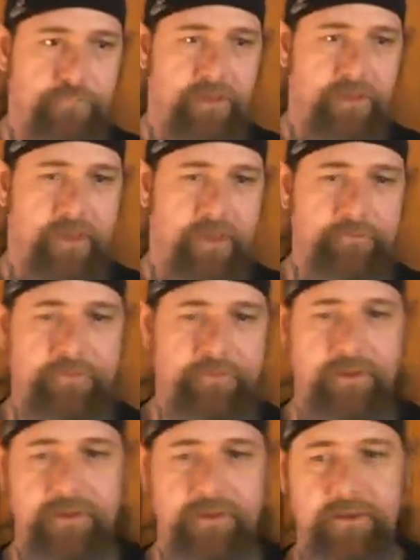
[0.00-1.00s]

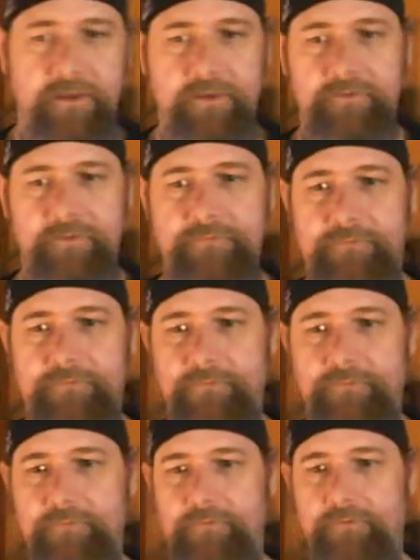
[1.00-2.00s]
everything is
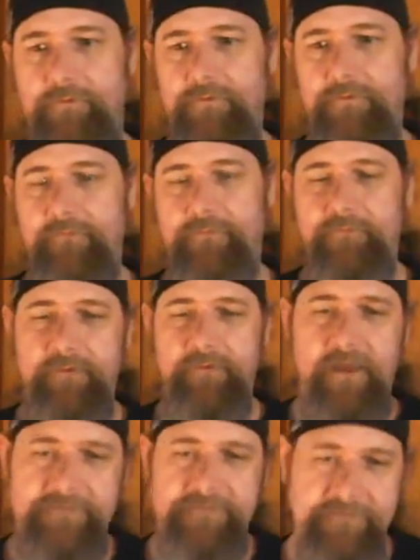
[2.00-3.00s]
the
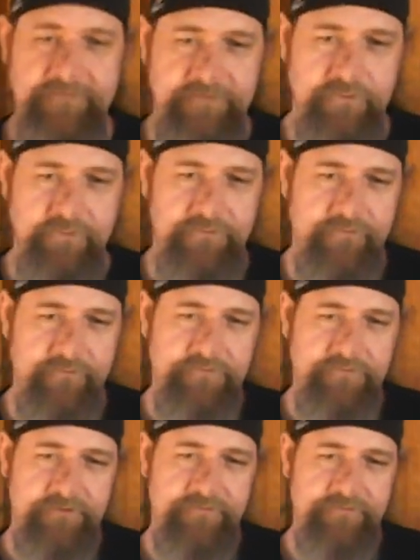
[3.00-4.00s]
Fibonacci sequence.
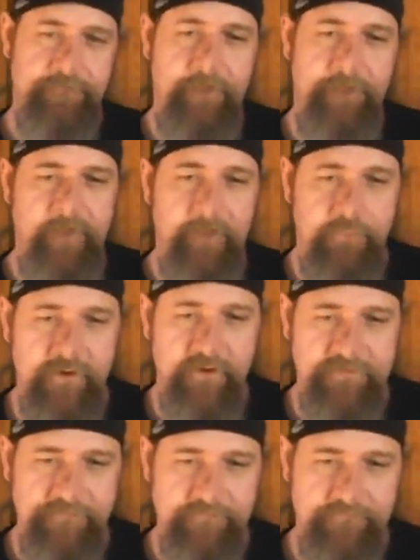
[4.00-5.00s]
Everything is
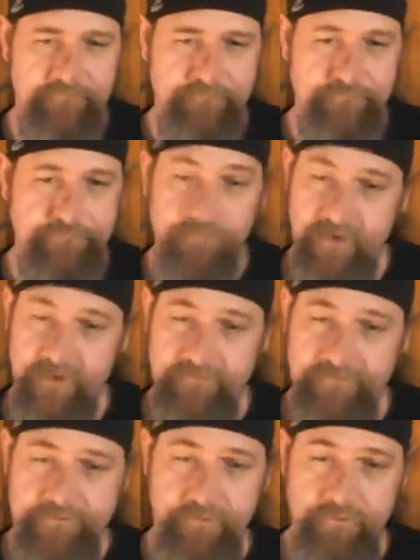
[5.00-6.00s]
vibration. As I
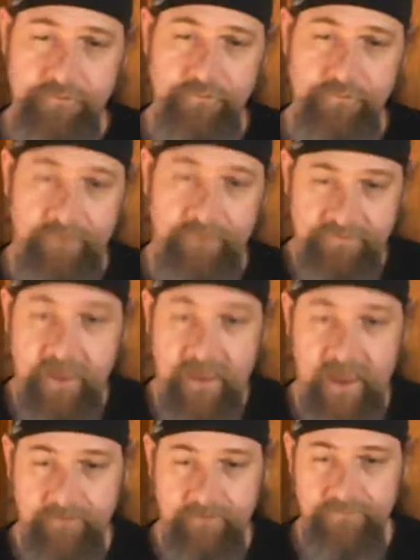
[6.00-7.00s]
showed you about the
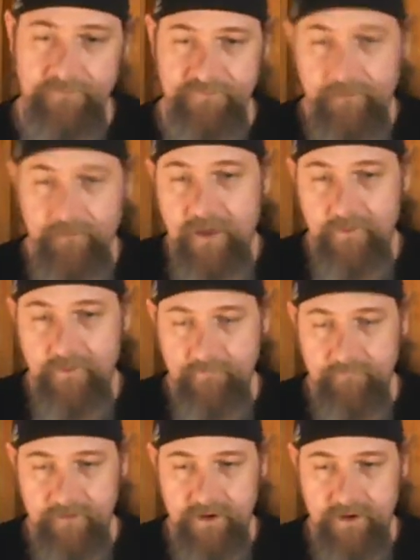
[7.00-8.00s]
atoms, the matter of
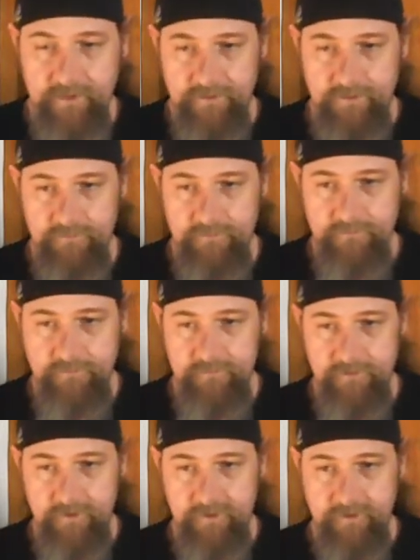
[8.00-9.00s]
man.
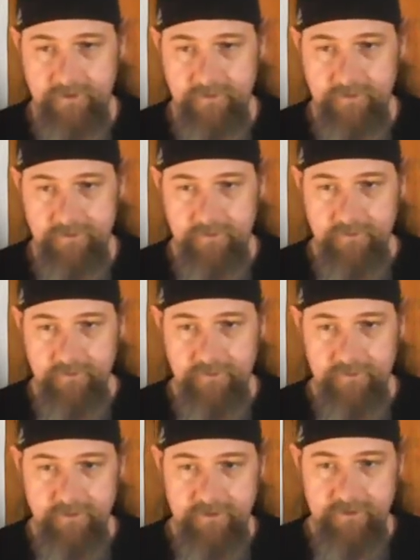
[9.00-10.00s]
Okay?
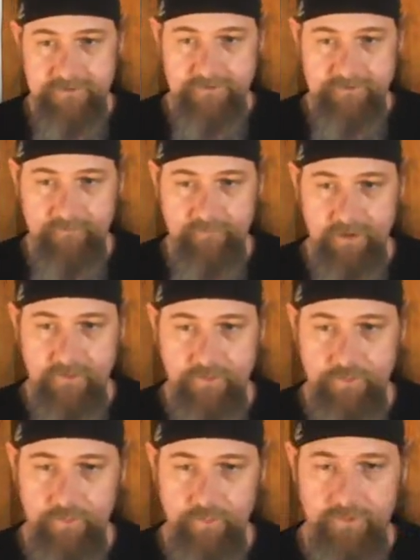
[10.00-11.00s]
Each
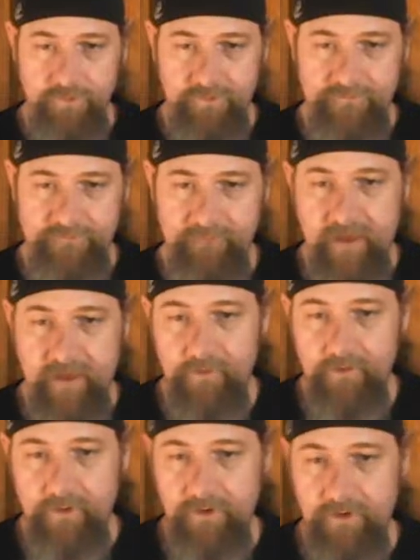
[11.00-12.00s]
molecule is
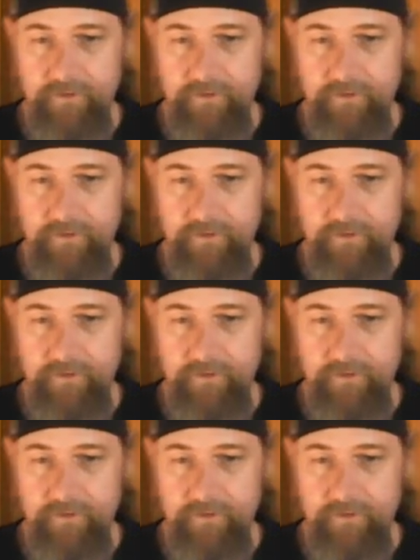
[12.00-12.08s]
matter and